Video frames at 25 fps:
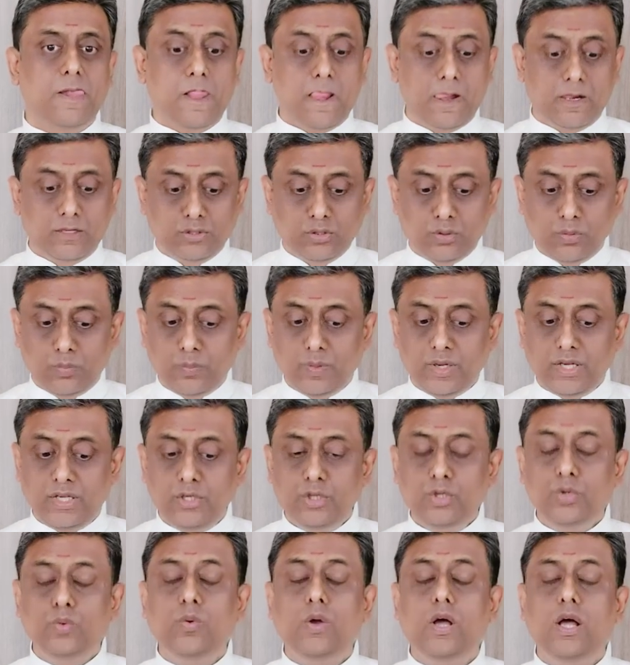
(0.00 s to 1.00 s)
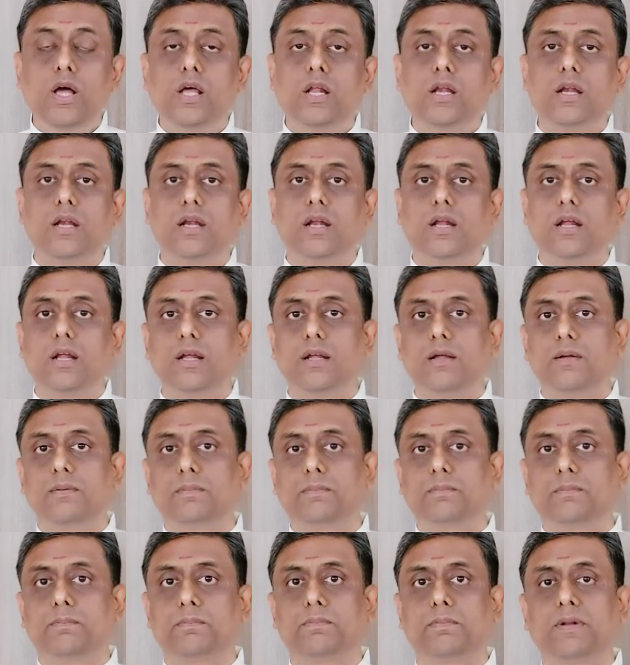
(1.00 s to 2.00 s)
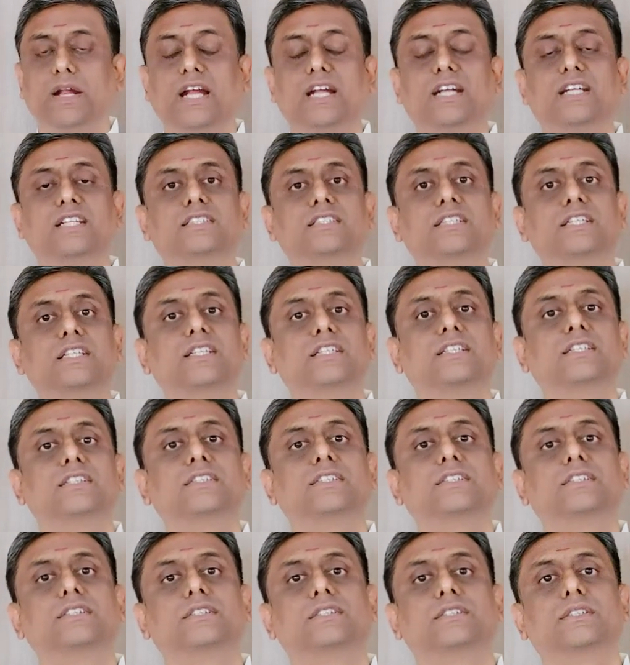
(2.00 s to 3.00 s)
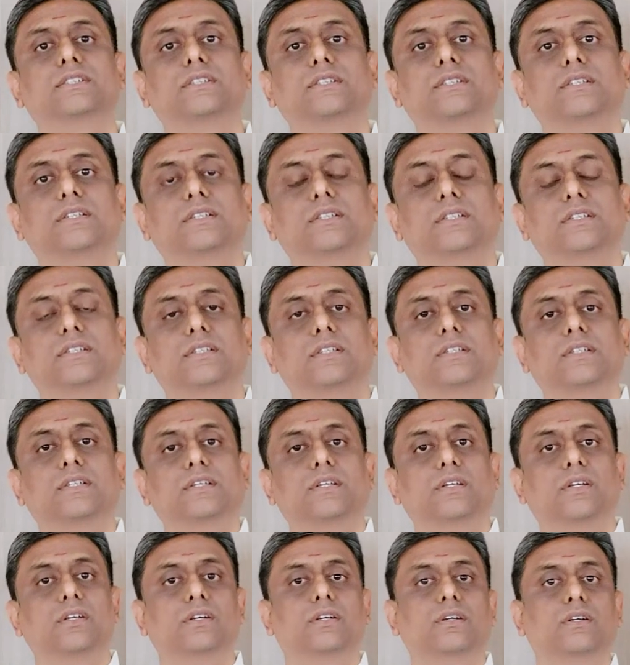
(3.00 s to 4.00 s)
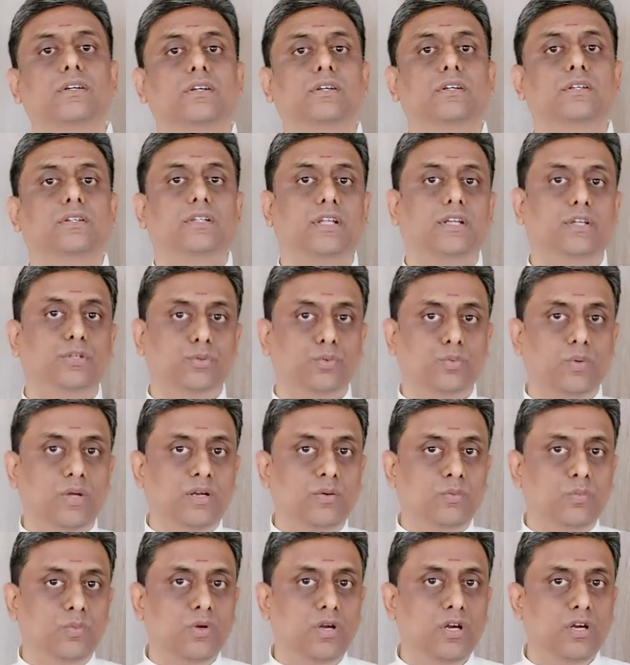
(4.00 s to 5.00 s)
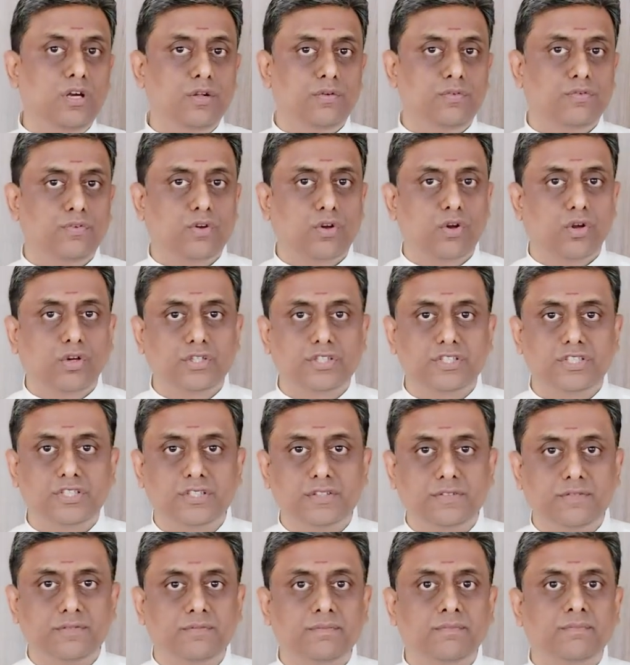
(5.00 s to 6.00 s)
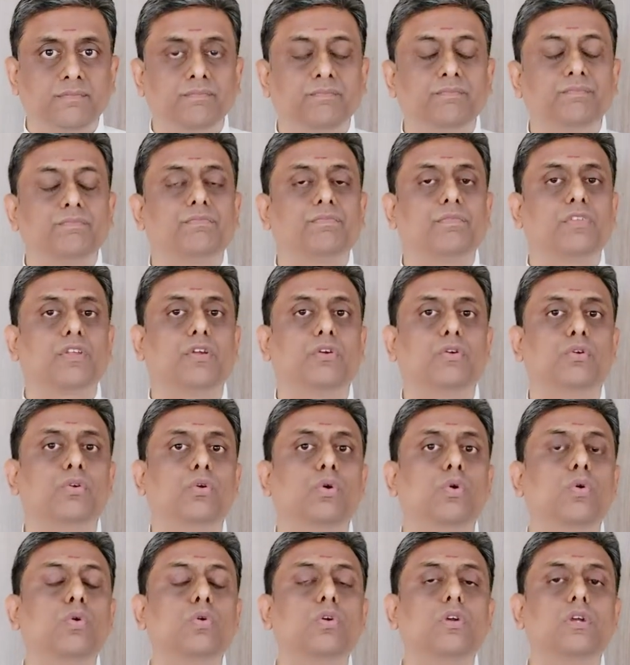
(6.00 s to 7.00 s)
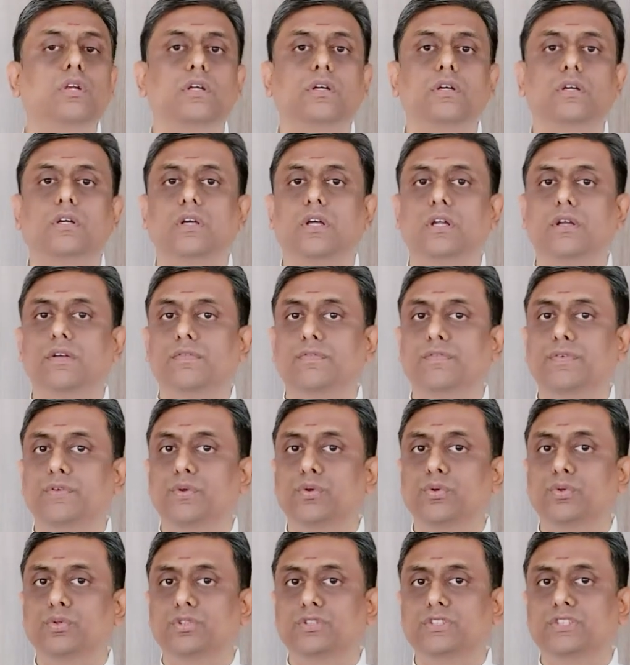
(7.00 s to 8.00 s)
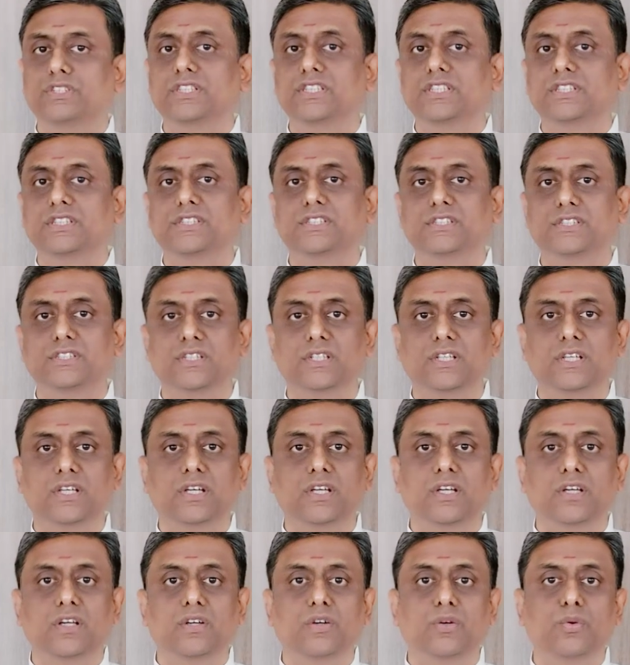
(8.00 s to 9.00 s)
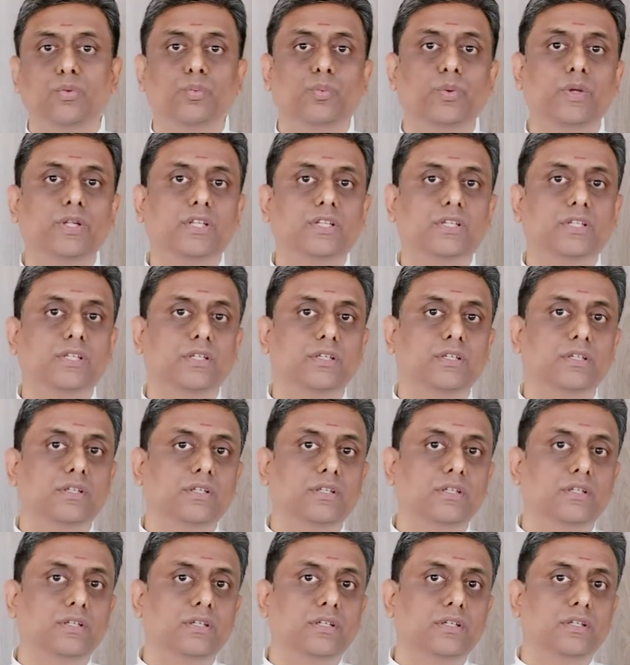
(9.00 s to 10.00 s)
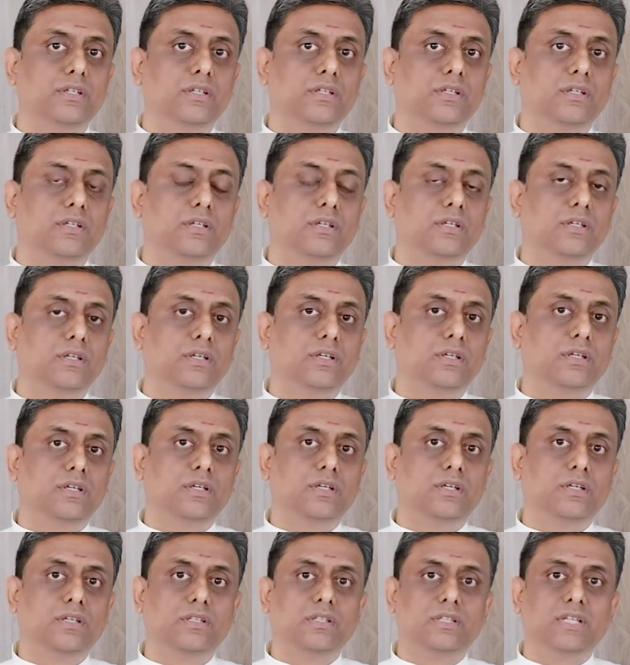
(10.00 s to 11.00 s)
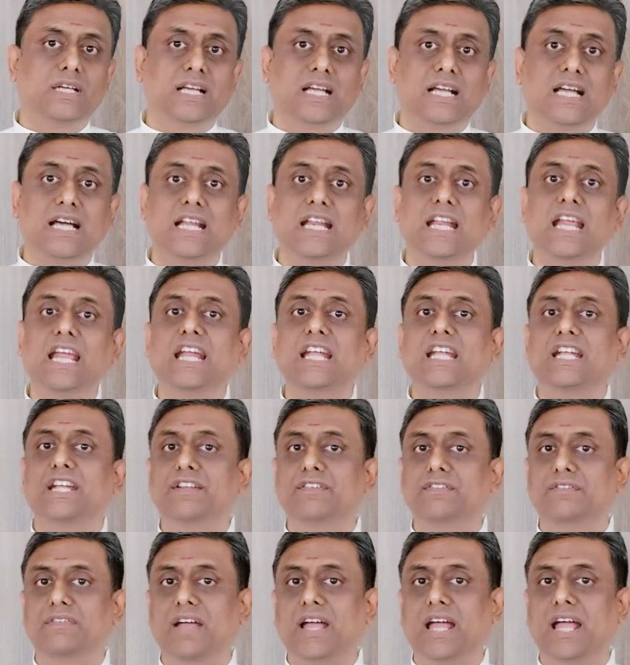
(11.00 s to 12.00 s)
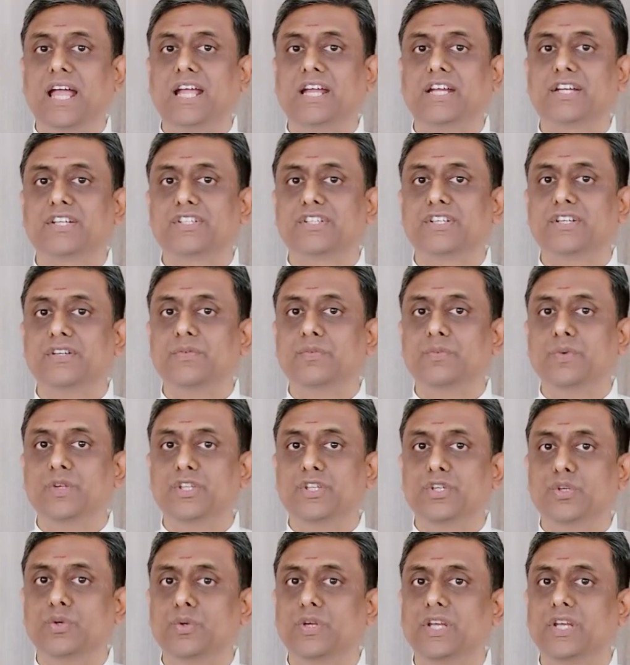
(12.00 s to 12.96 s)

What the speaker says: So when you are practicing this, there is one word of caution. Don't confuse this with the corrective action which you